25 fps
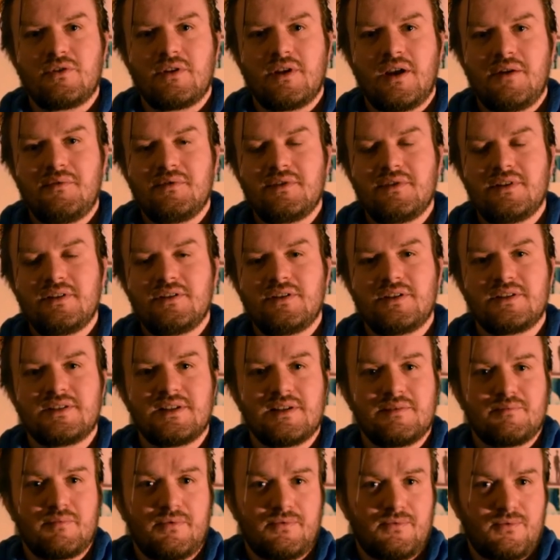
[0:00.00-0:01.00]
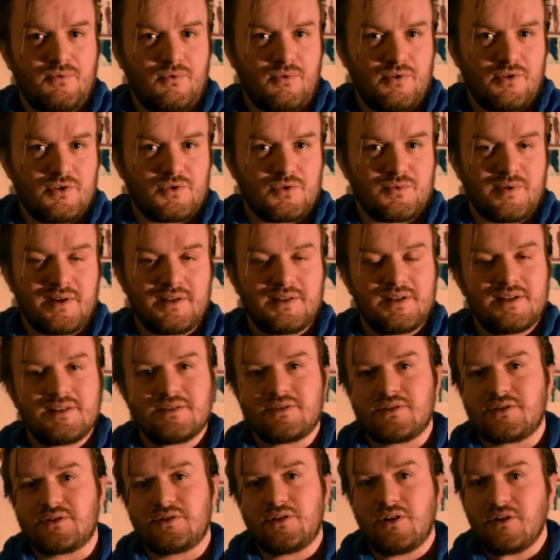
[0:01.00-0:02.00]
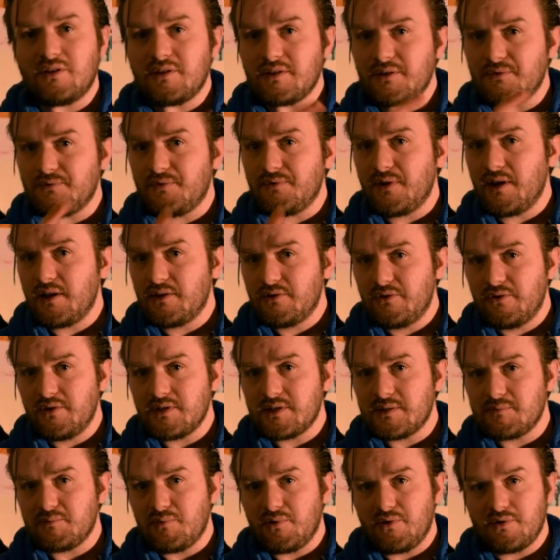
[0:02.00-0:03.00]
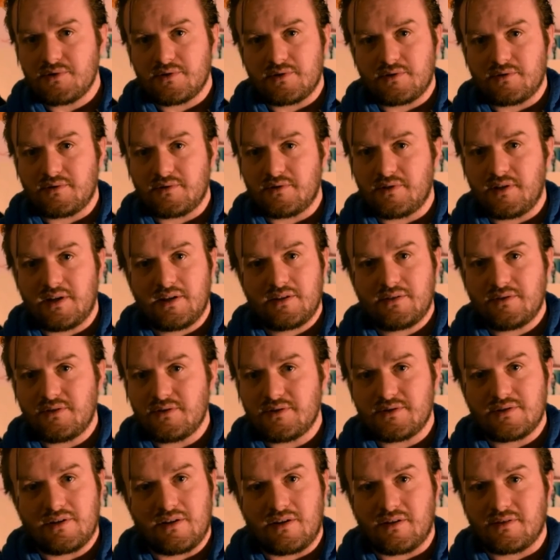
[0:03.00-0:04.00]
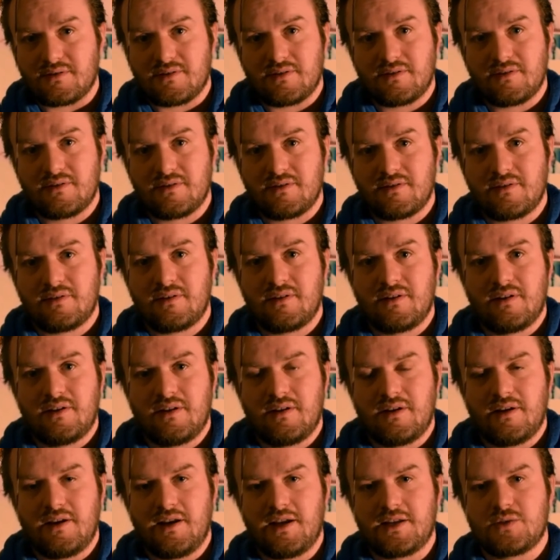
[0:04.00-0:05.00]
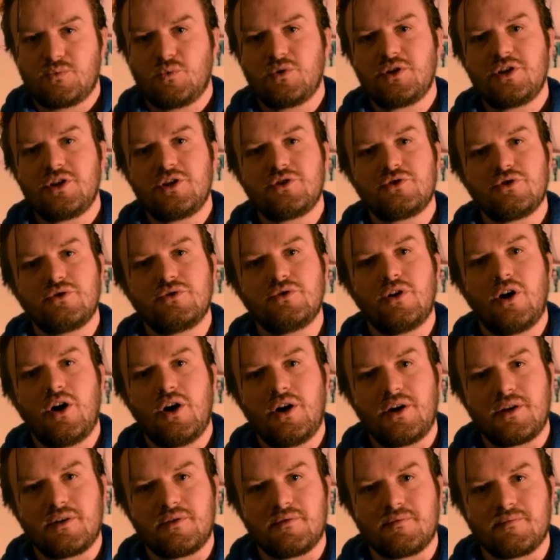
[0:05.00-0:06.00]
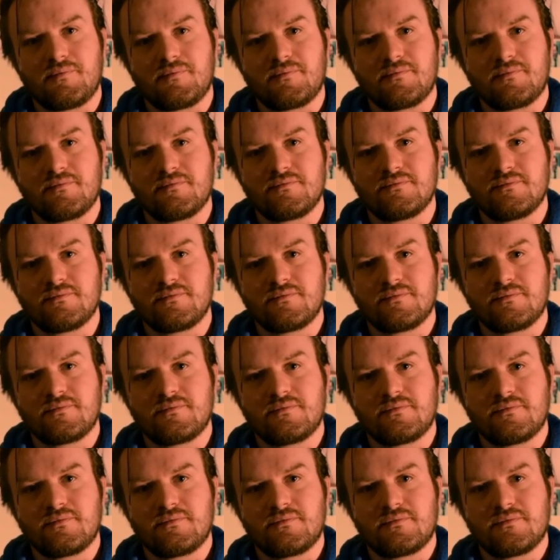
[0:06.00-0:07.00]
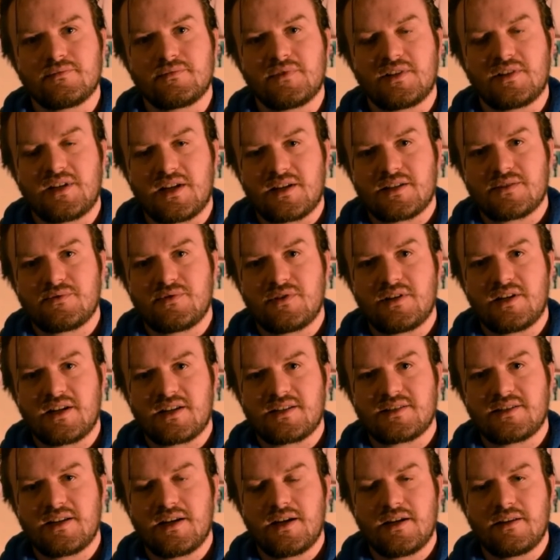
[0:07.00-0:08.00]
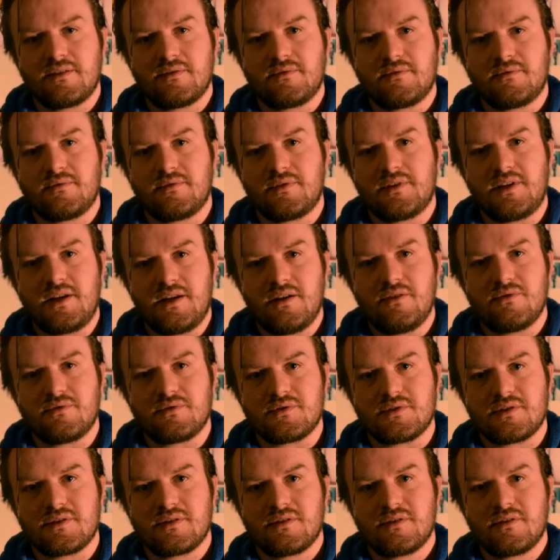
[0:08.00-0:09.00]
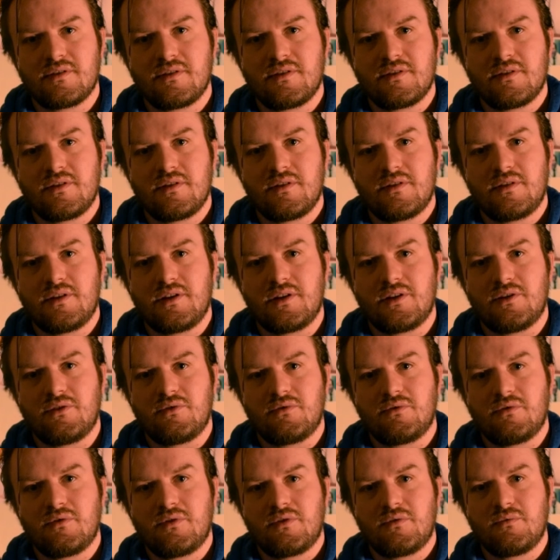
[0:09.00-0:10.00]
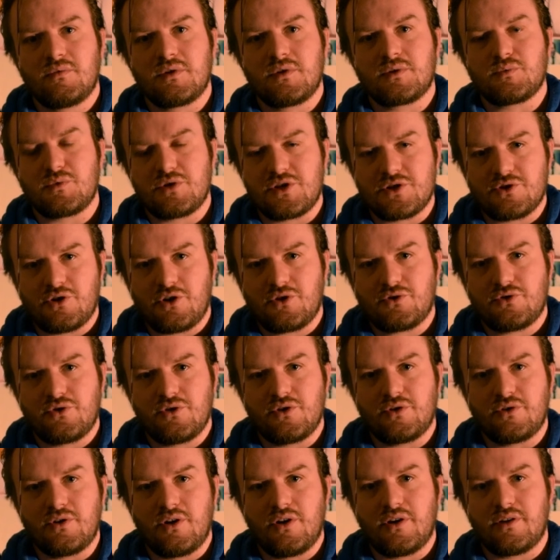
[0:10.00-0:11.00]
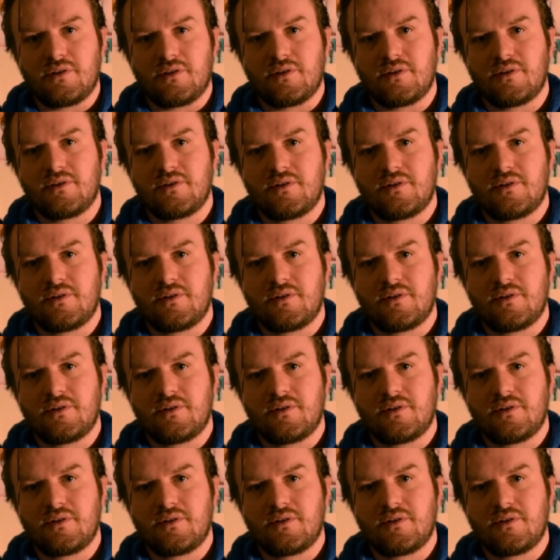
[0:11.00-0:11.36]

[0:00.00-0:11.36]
Everything you did before your 20s does not define you as a person. It does not. It's what you do now. For the next 10 years. You know. It's what you start doing now.